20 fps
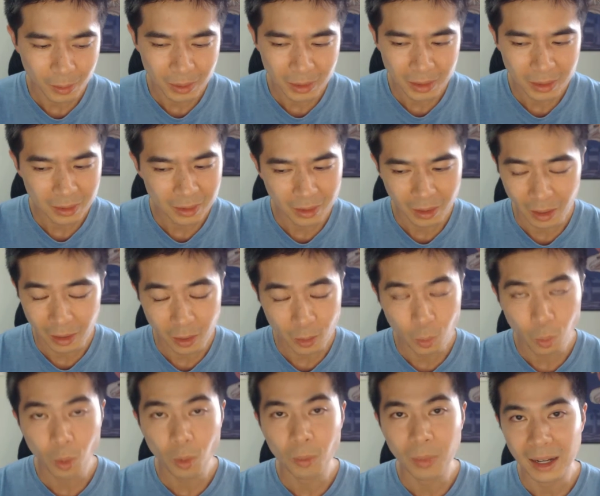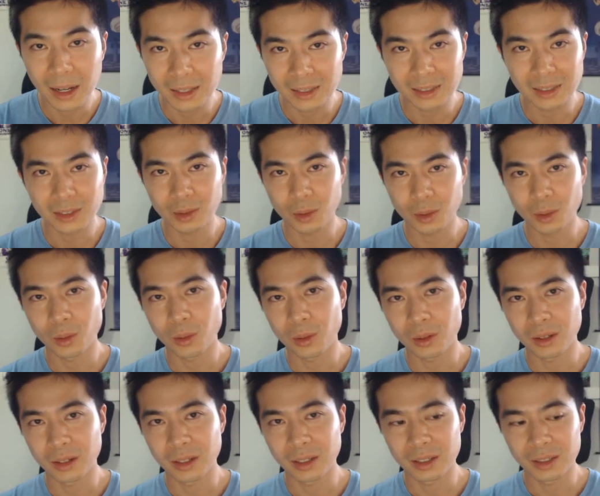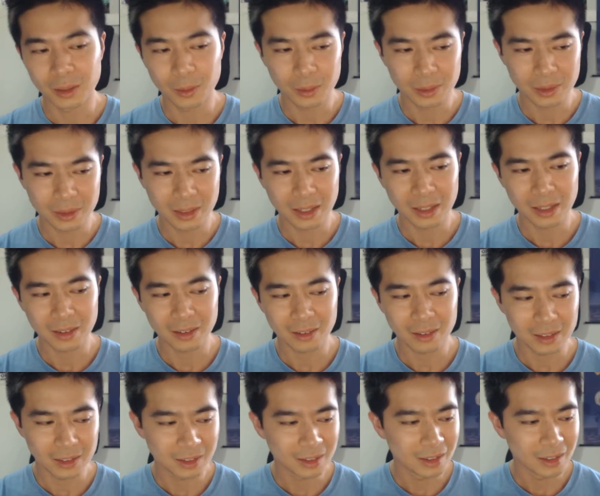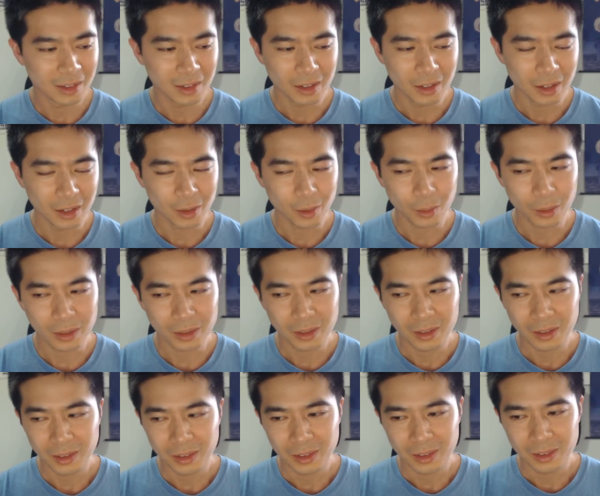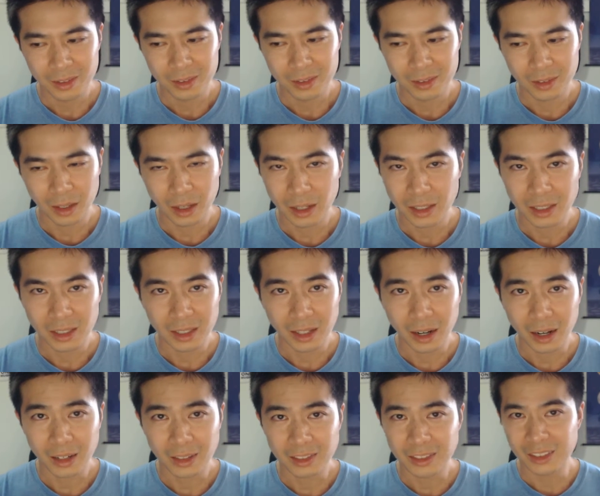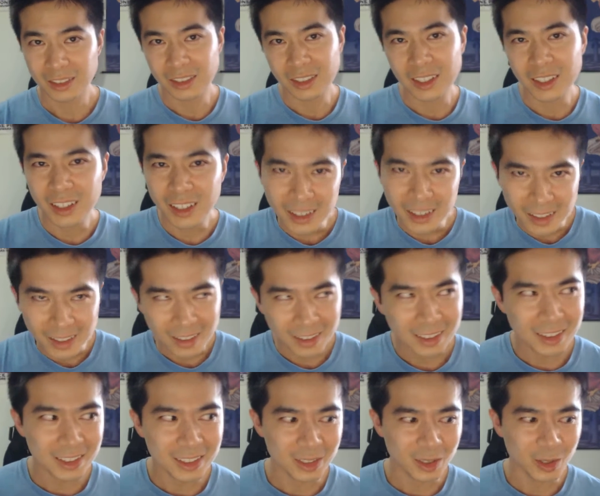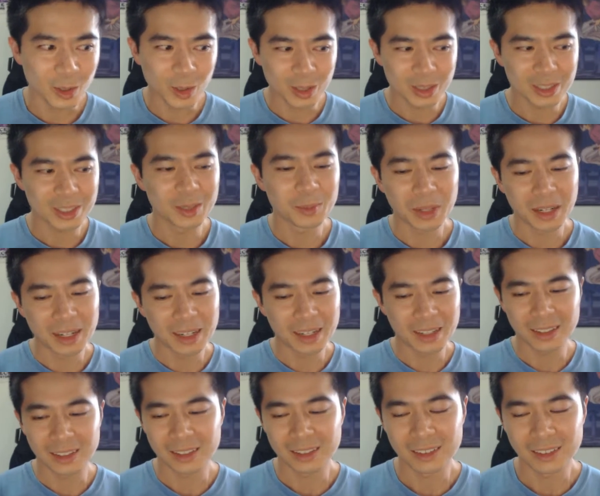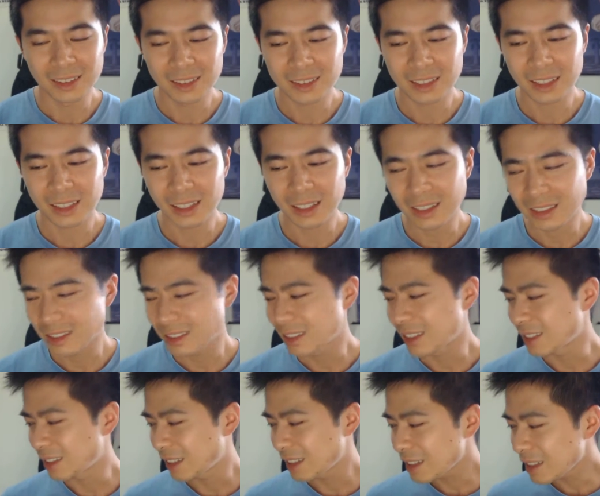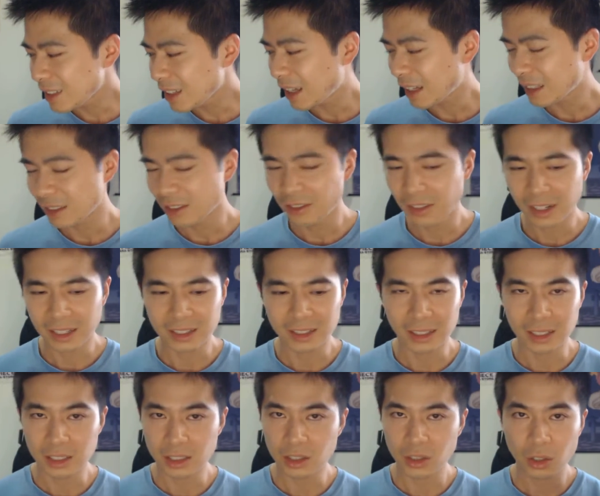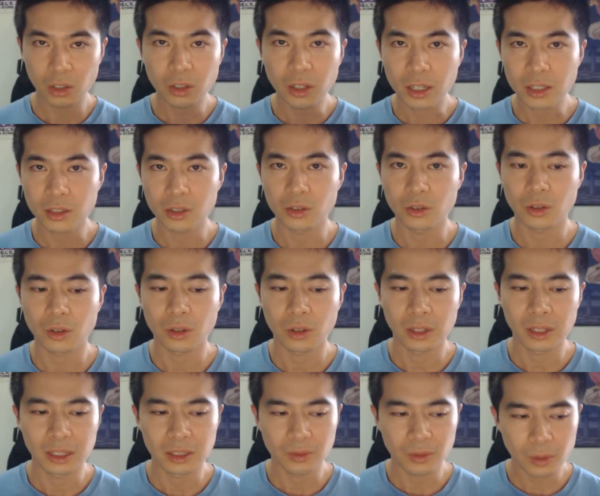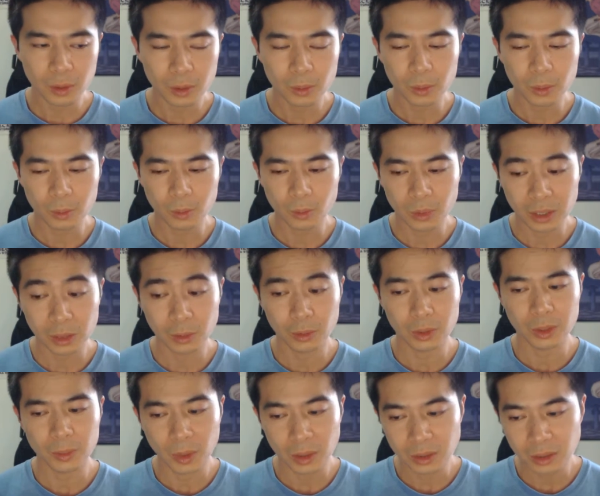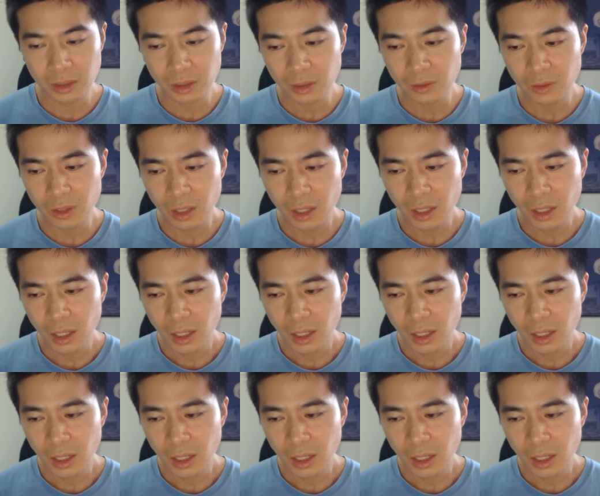It was just, I just walked past the store and it was there, and I thought, I got this urge to buy it, and I was like, yes, because I just like the fact that it's so nice to draw on. It's really responsive,